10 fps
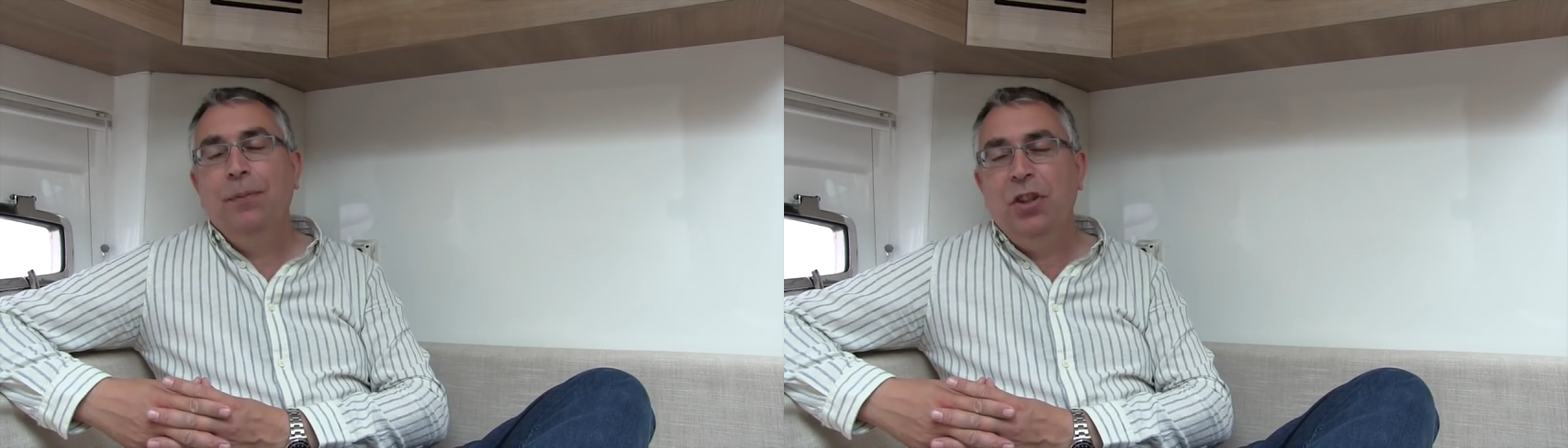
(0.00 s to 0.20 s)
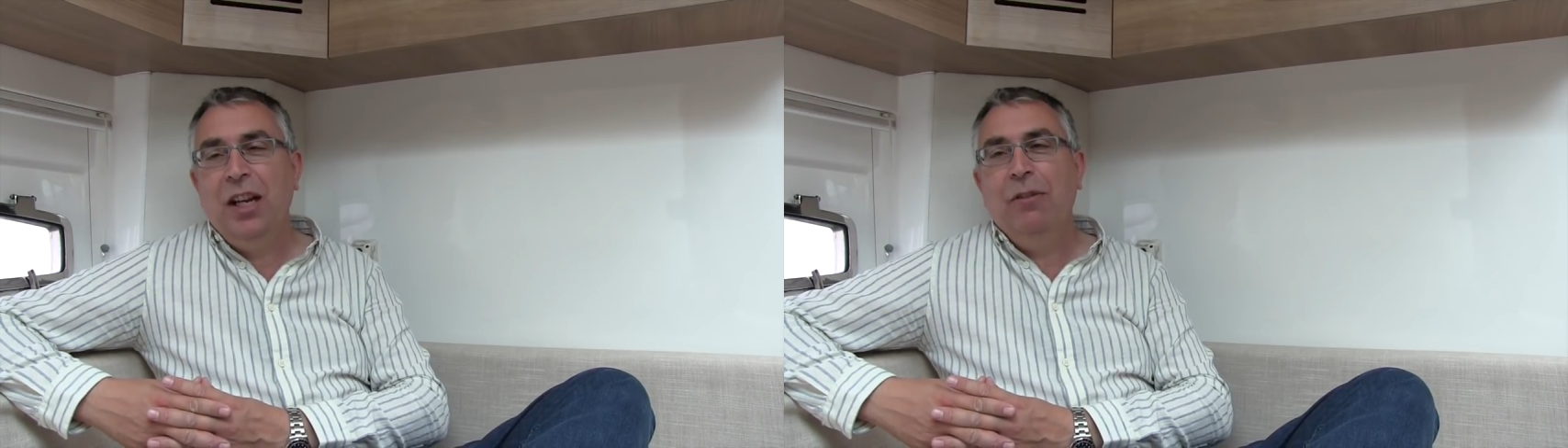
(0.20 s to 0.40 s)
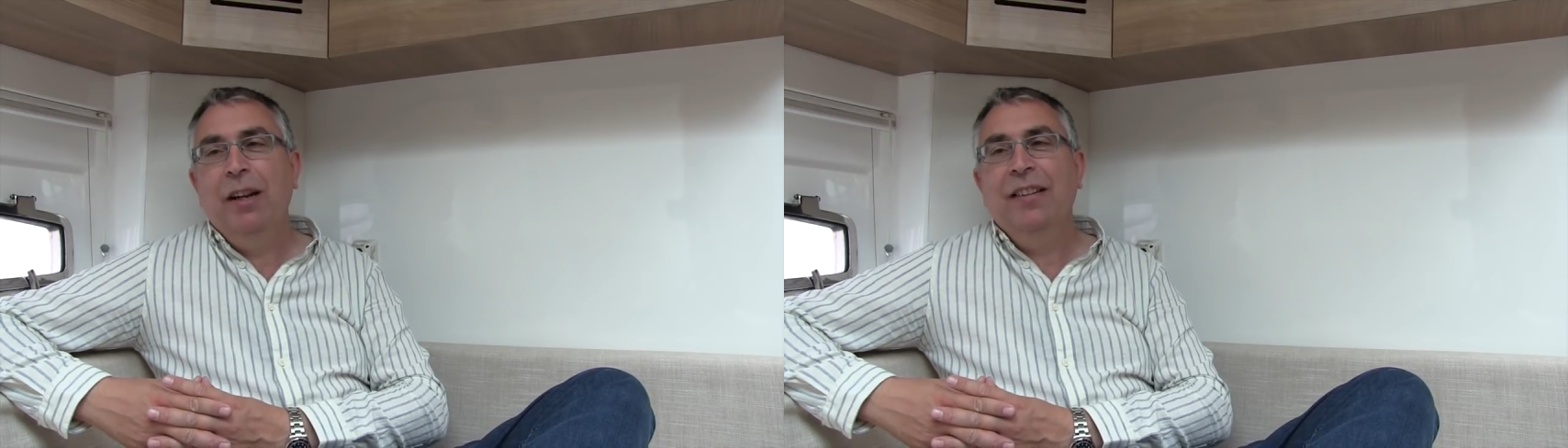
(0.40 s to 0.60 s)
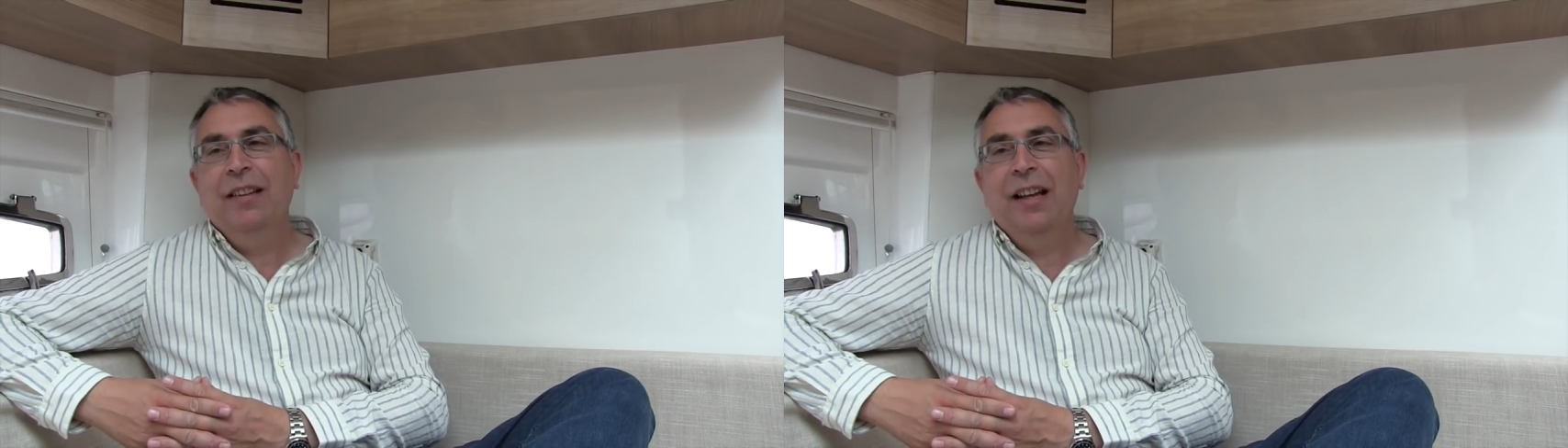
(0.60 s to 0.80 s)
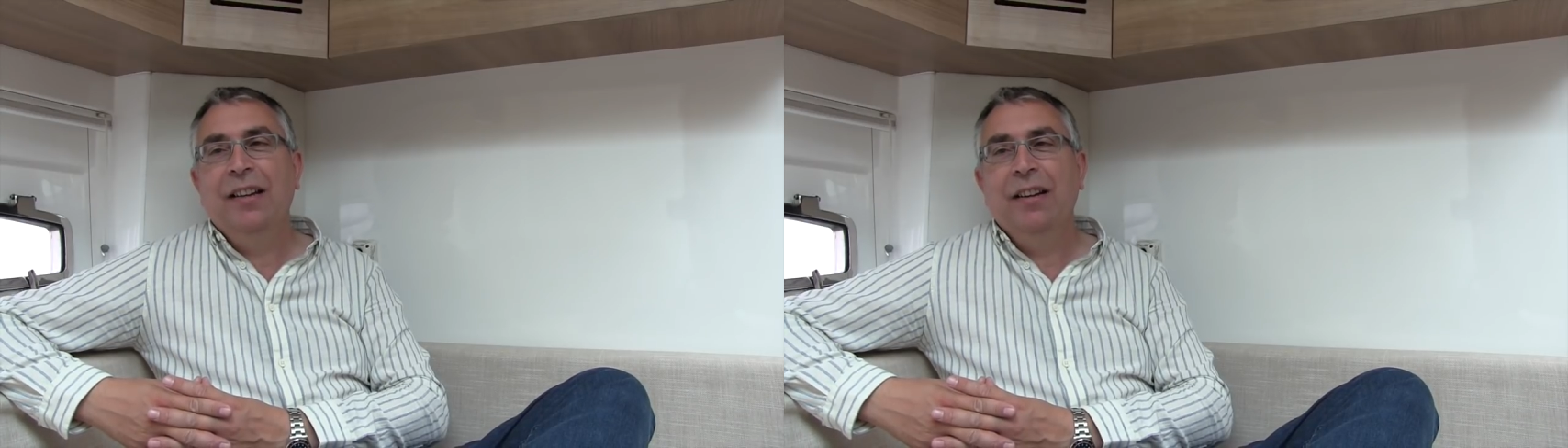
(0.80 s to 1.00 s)
generator,
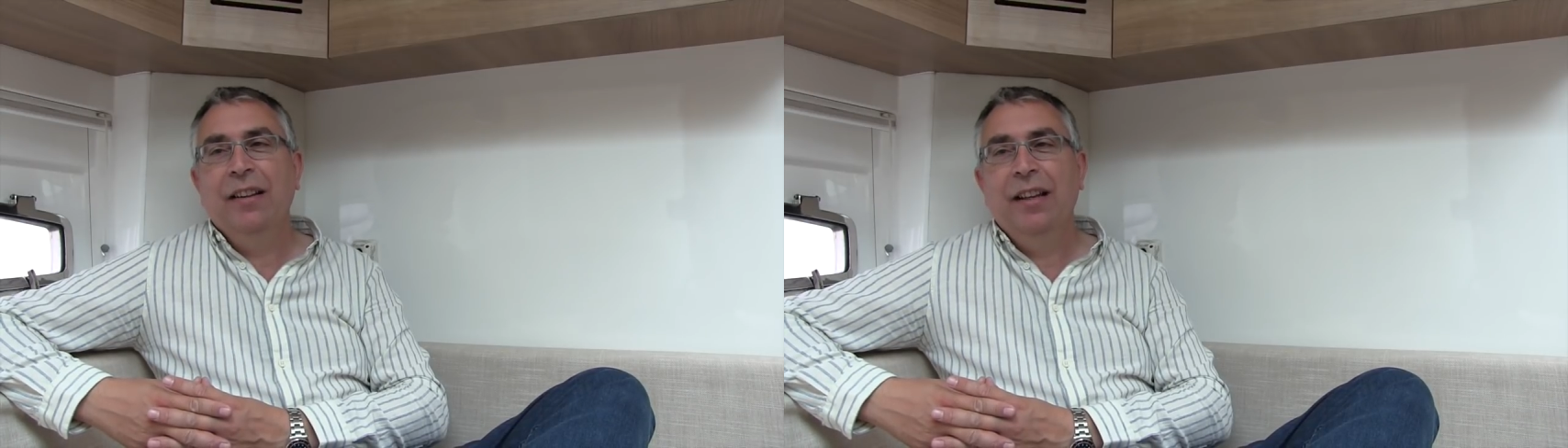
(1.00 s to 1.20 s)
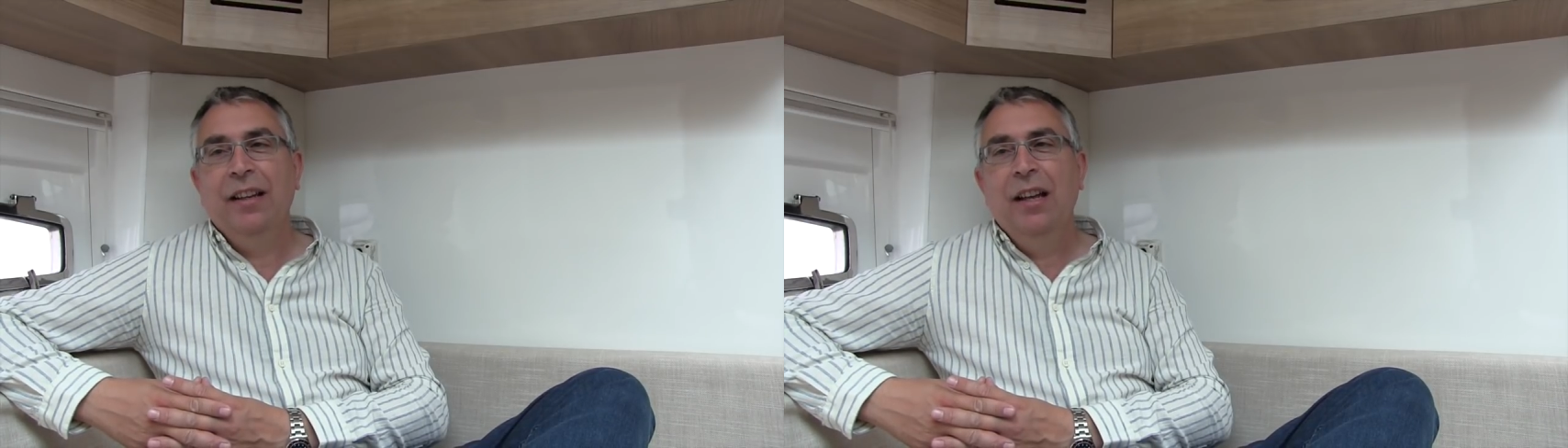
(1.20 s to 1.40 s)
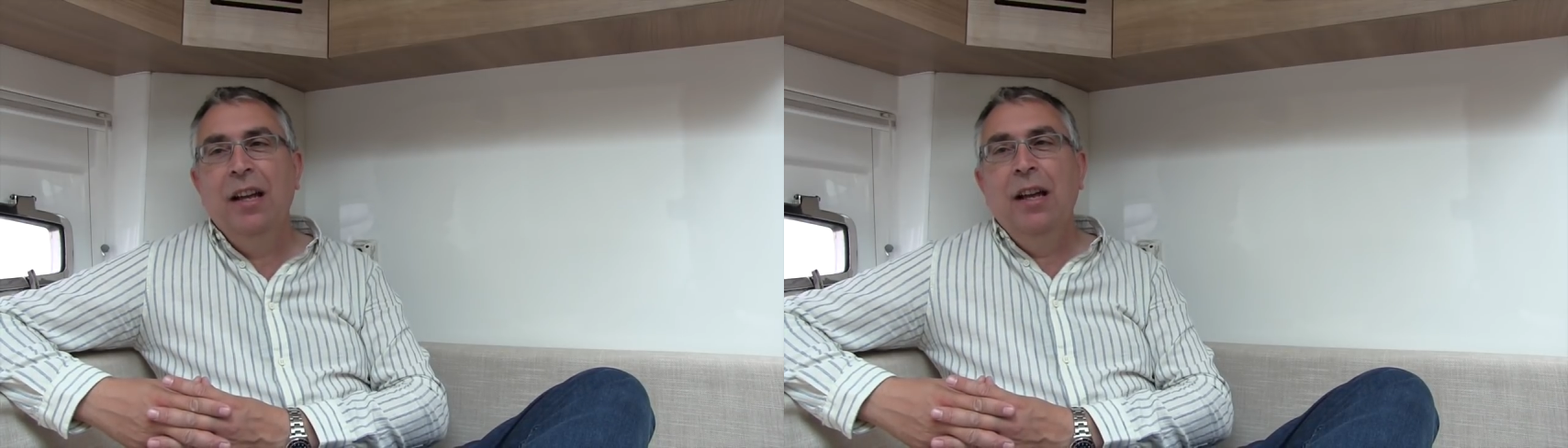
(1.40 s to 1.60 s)
that kind of thing.